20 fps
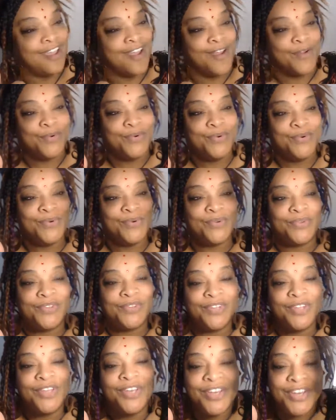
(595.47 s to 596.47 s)

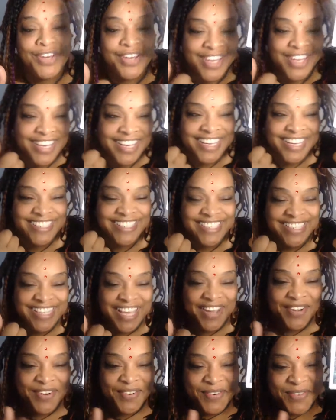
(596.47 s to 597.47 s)
Ooh, look, isn't
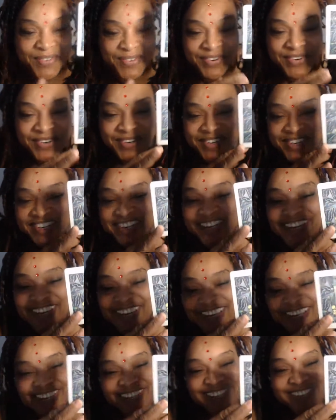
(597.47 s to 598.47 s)
that cool?
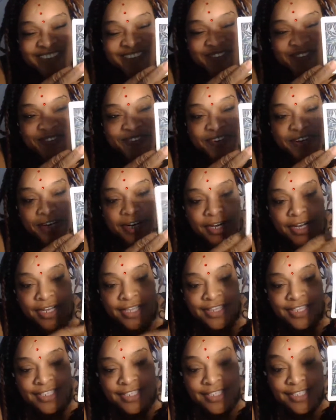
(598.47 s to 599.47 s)
So
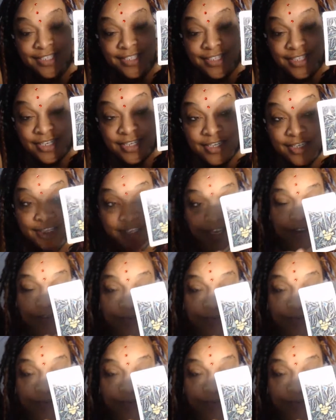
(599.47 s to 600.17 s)
this is I